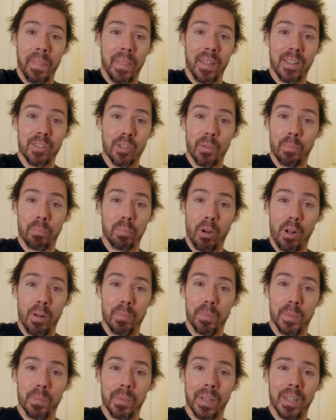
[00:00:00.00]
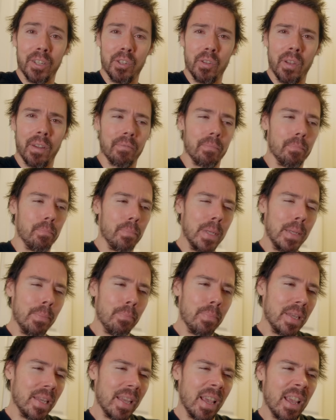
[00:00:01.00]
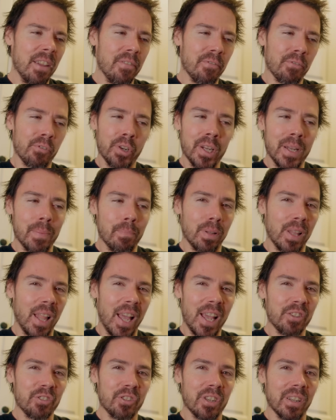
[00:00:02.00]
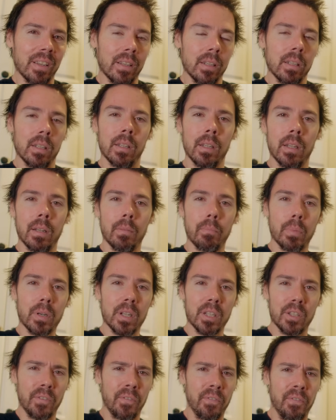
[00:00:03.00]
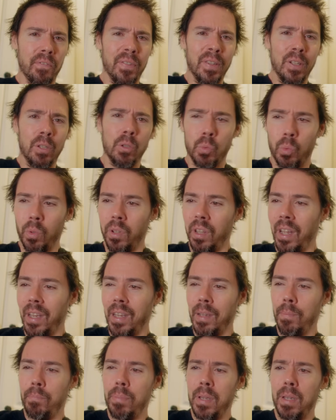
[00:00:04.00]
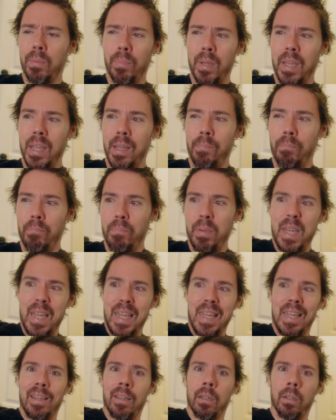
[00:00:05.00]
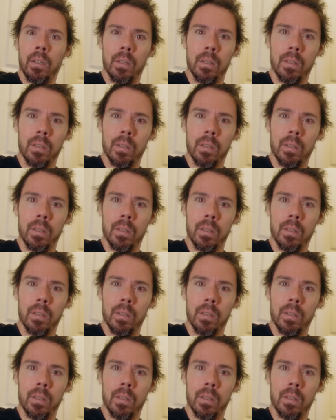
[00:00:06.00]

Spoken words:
That's the problem. Like, you have BPA-free plastic, but it's filled with like BPB.